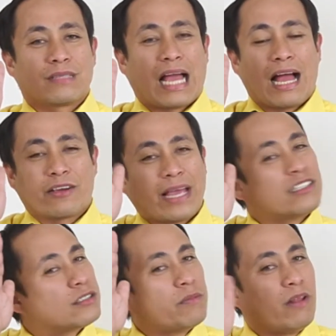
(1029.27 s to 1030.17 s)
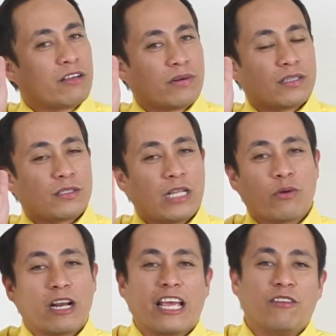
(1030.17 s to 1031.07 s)
against the believers. They
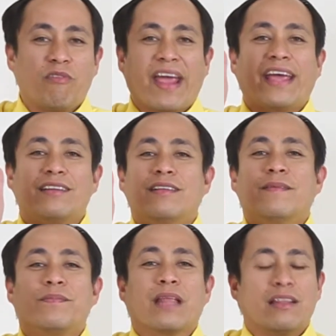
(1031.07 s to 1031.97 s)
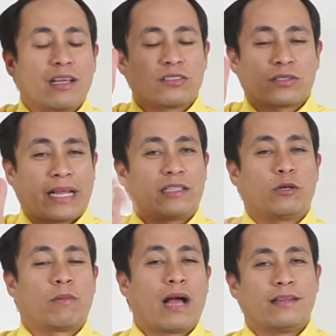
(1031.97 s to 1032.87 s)
will invade the city
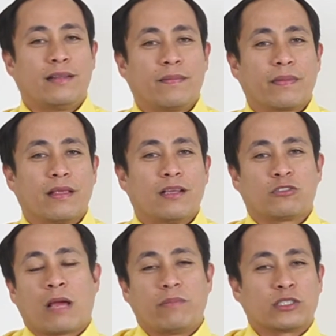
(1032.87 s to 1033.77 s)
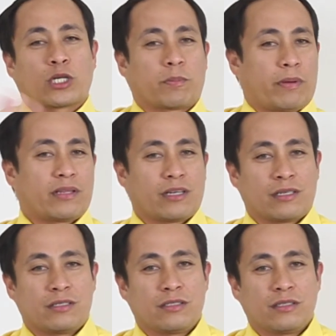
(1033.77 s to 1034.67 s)
of God. Some
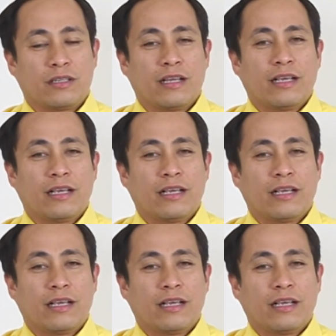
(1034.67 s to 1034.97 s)
interpreters